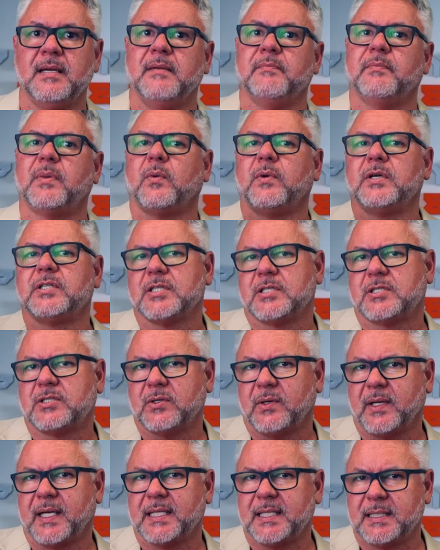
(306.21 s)
but we're just
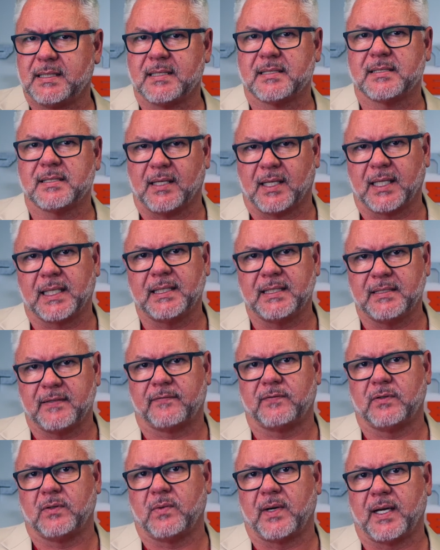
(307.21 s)
doing it in a slightly
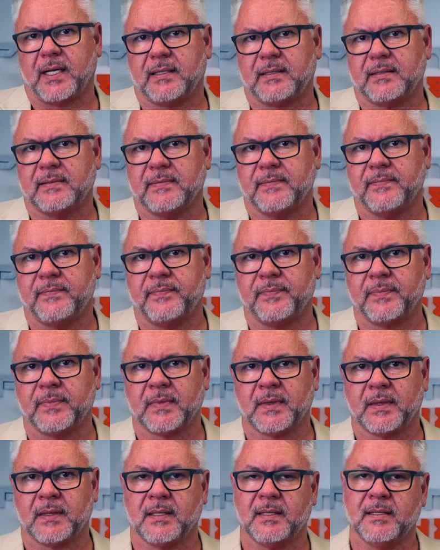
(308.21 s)
different way.
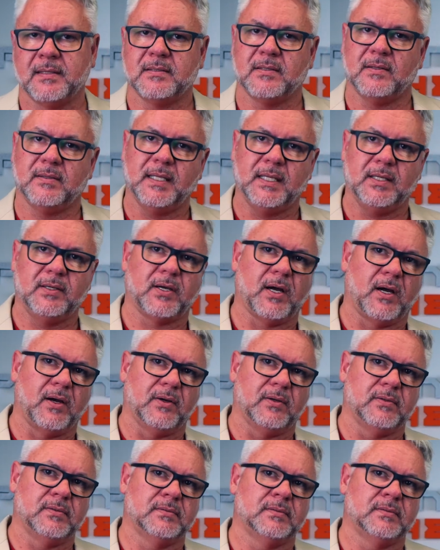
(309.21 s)
So there you go.